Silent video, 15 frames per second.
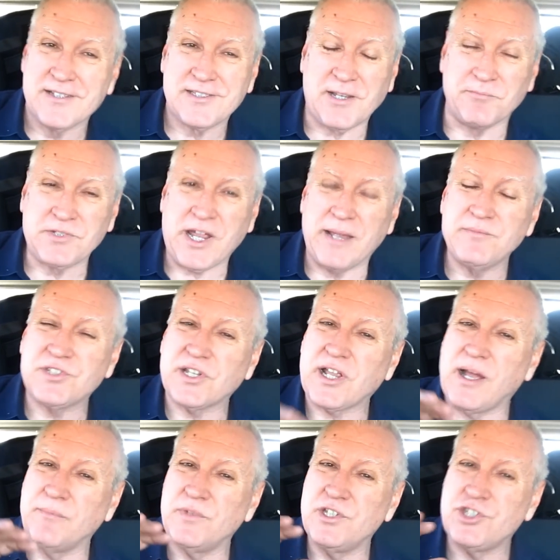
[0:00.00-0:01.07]
sometimes the
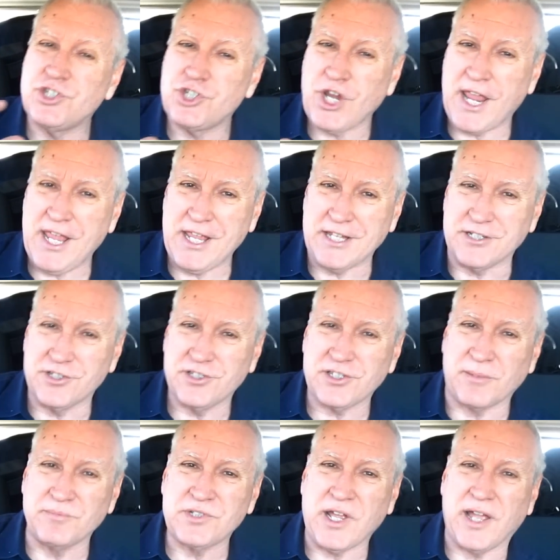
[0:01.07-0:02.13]
companies change,
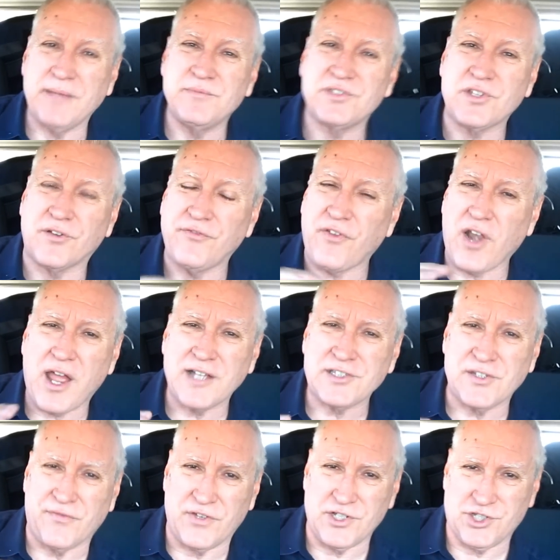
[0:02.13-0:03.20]
sometimes their
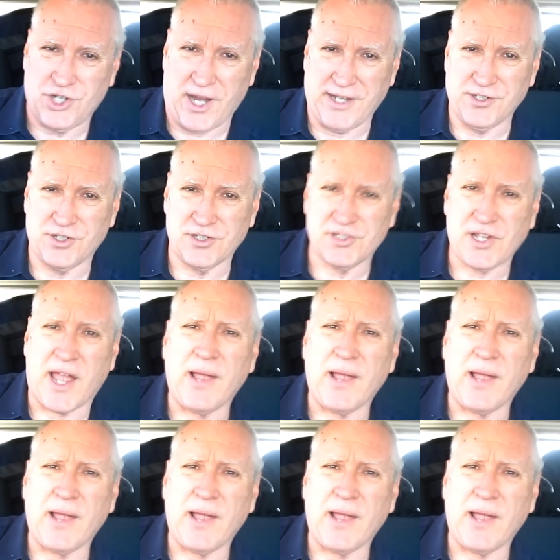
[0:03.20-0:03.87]
philosophy changes.